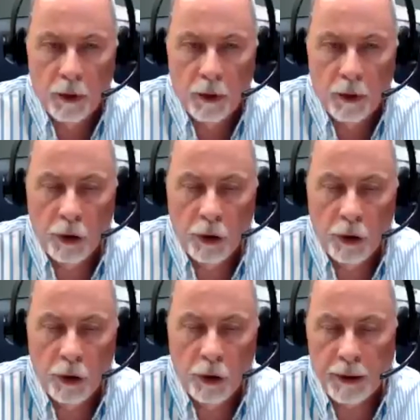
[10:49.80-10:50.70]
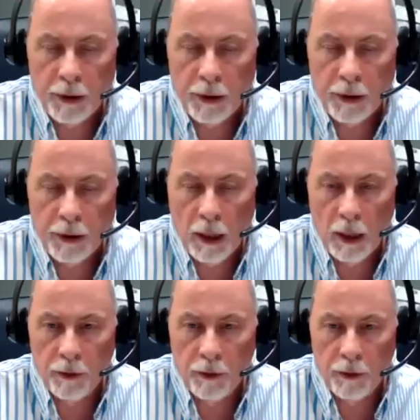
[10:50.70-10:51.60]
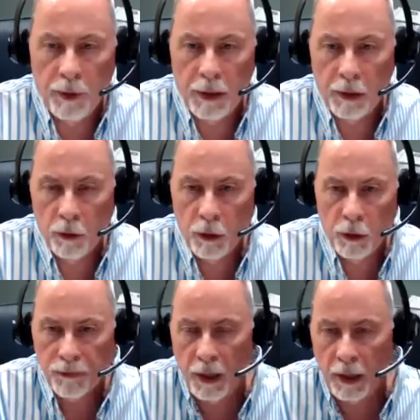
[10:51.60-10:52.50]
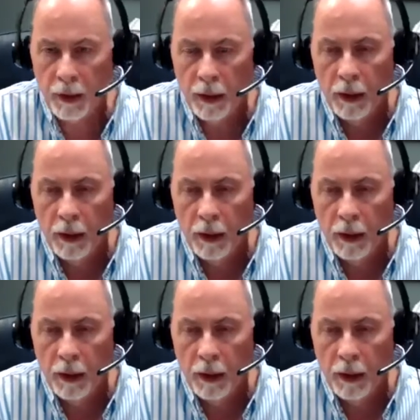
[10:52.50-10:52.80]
During the process of being crucified,